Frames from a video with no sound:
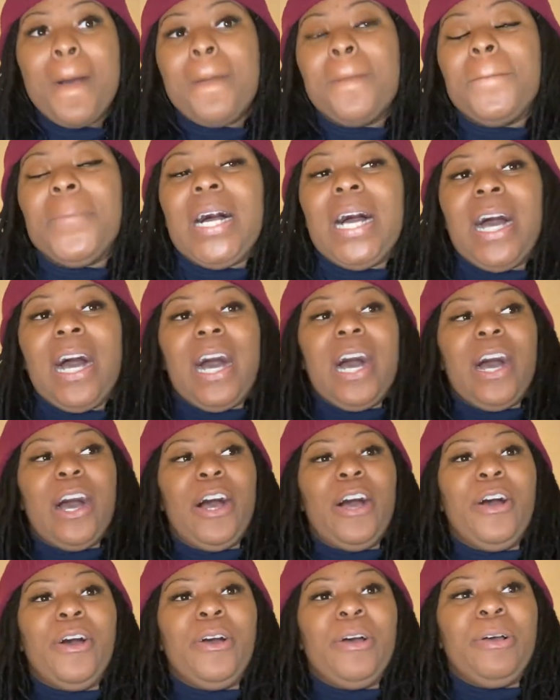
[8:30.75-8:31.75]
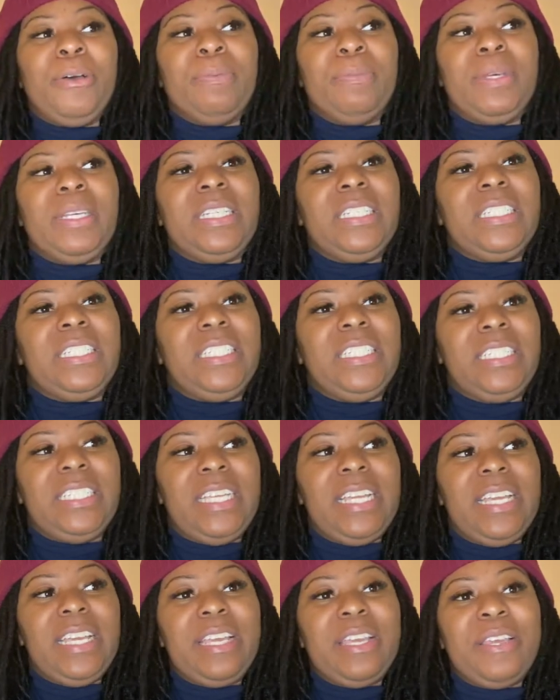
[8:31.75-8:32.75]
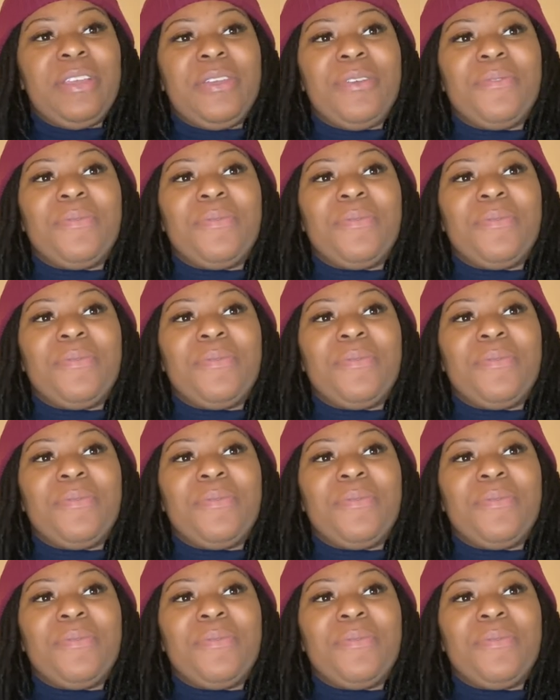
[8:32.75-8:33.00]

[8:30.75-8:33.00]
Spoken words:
But she